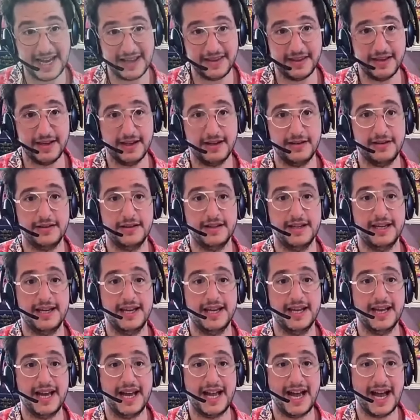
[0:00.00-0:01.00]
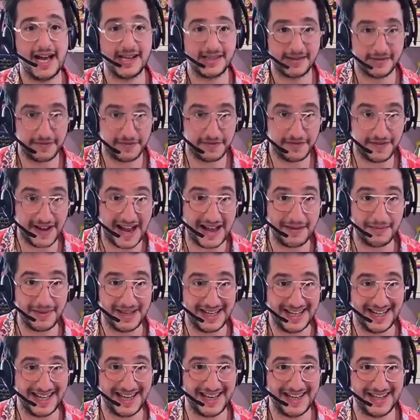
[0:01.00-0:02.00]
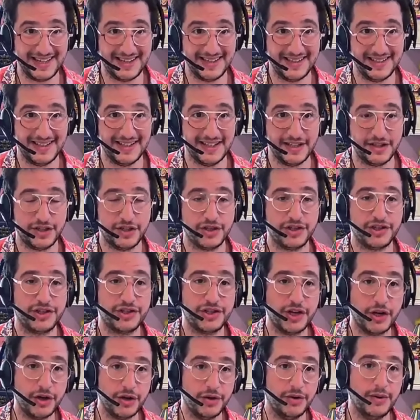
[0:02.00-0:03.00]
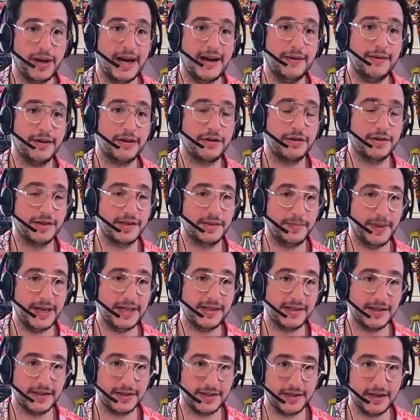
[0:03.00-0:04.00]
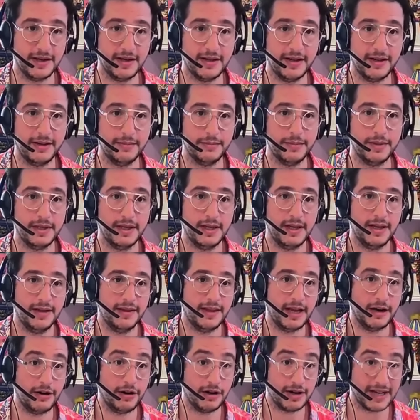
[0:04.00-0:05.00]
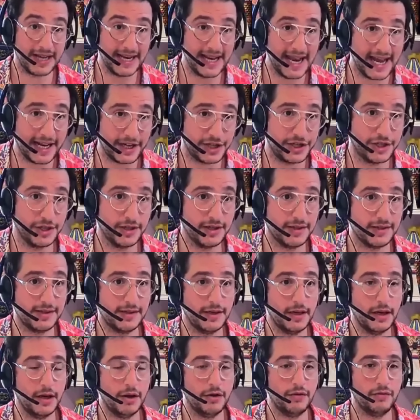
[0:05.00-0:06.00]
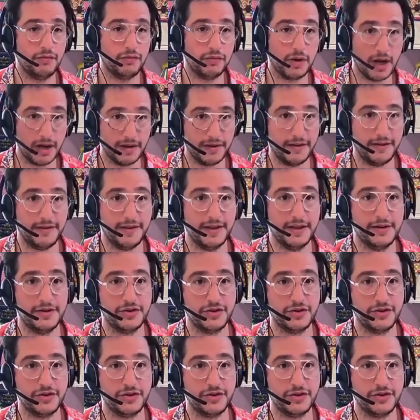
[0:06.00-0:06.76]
together as a family to show how across space and time there are connections, rather